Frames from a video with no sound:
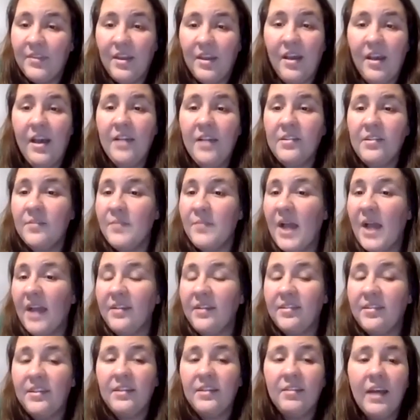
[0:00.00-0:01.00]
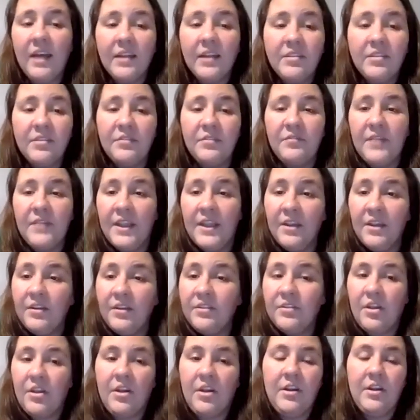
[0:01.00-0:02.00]
Awesome. I see lots of
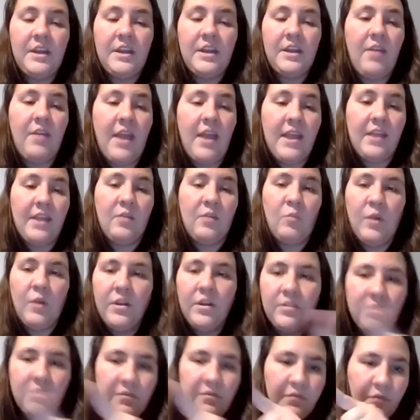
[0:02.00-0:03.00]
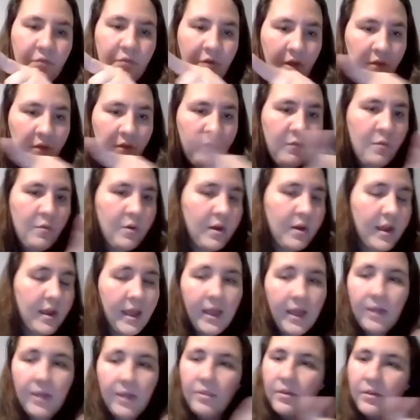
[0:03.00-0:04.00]
fingers already like, where's the 44
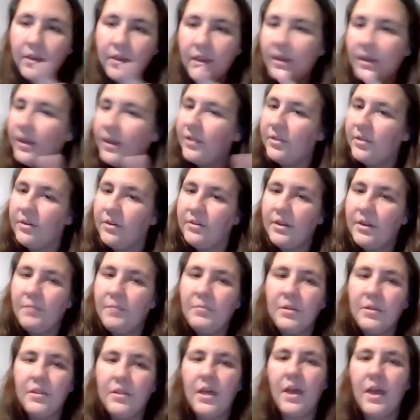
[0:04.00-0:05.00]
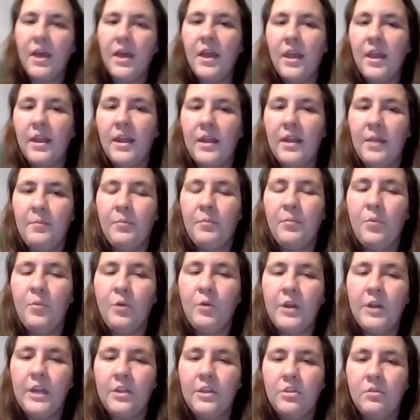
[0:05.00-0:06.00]
at? Looking at their number line and
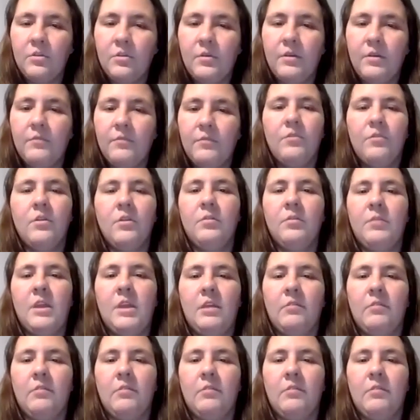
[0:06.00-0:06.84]
pointing to it for me.